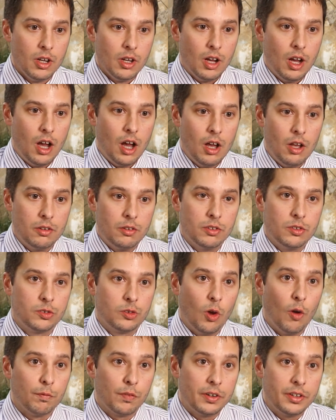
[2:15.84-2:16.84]
uh,
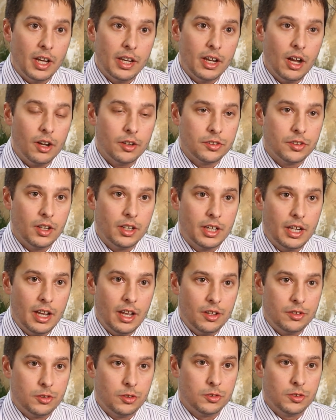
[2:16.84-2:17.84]
sulfur dioxide
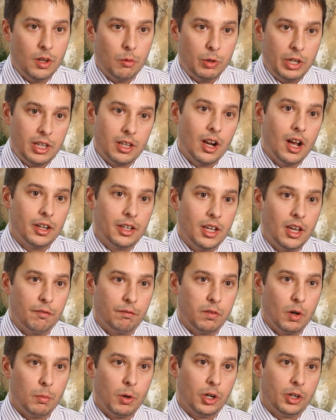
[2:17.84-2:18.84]
gases that we cannot get
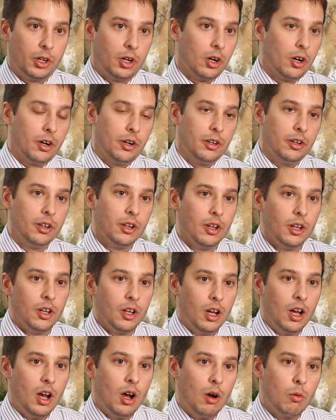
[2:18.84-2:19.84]
from our current
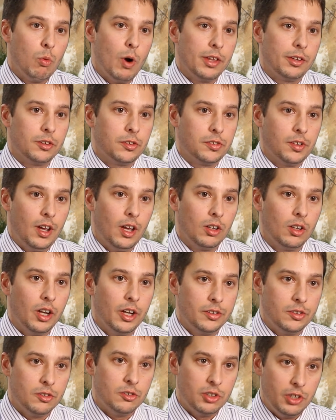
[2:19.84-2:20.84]
uh, weather
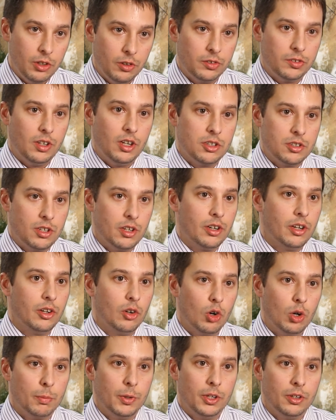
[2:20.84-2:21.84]
satellites in geostationary
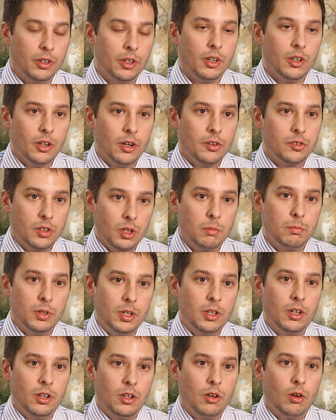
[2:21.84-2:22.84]
orbit. There's going to
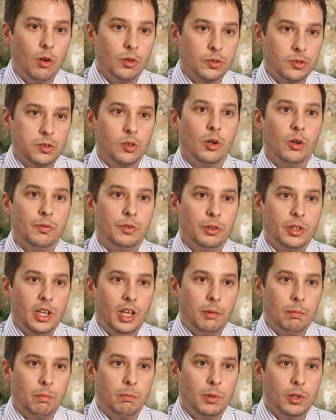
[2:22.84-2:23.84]
be a whole slew of new
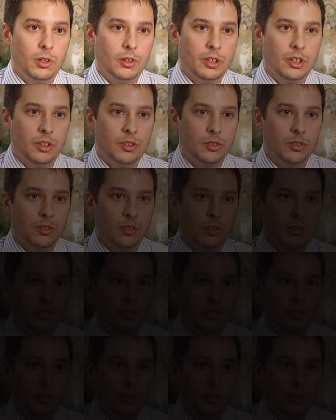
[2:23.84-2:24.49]
capabilities.